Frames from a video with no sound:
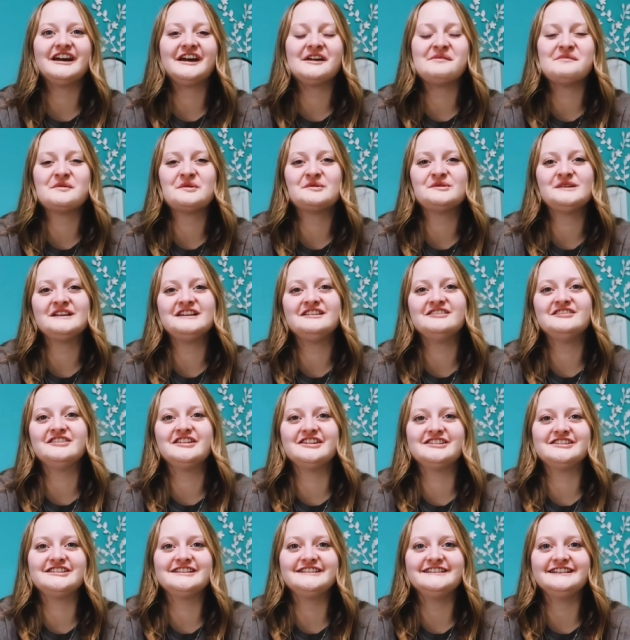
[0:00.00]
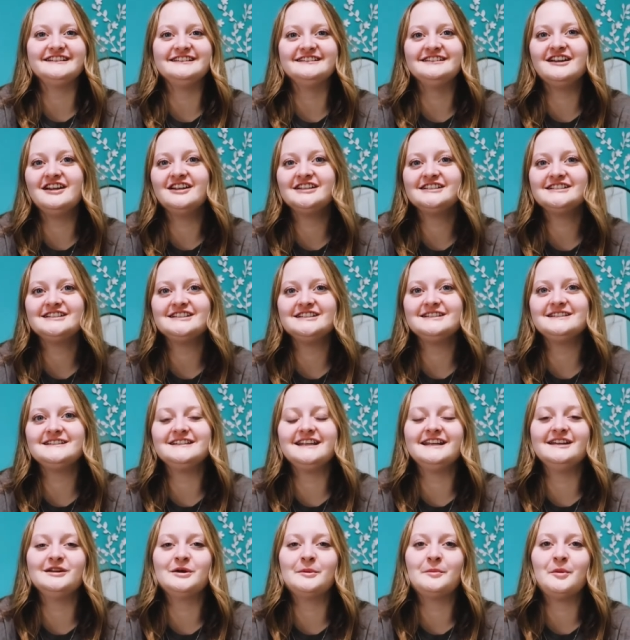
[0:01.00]
I'm a radiologic technologist
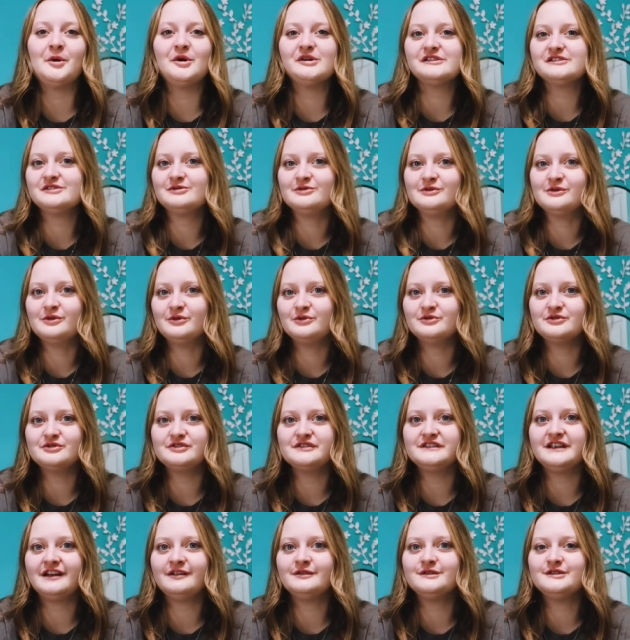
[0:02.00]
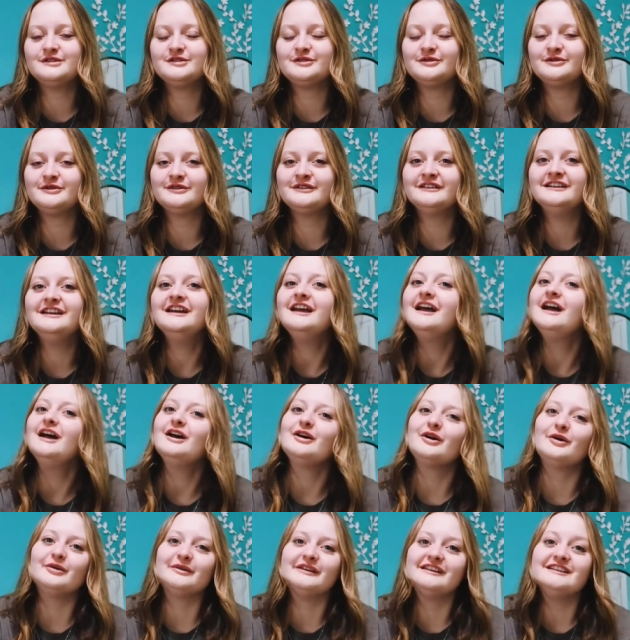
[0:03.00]
and I'm also an ultrasound student
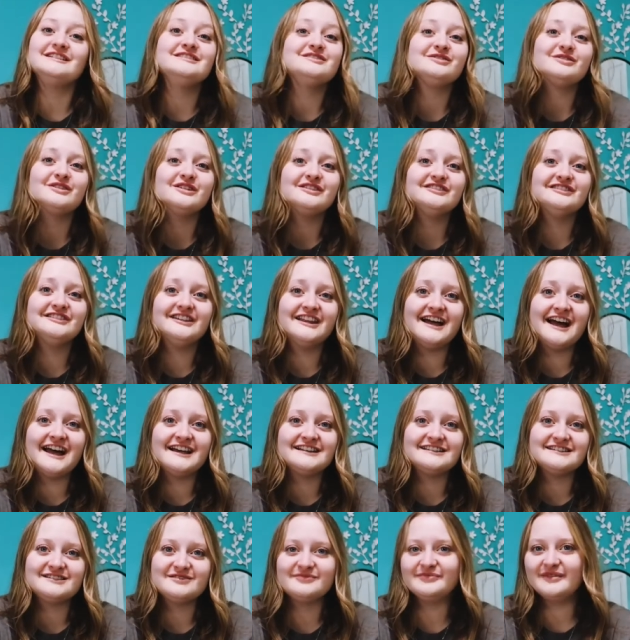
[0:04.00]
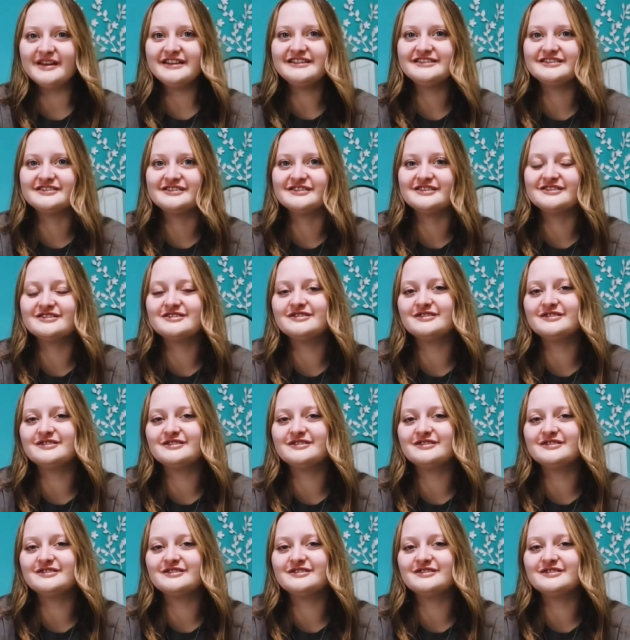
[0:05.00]
going into her last semester.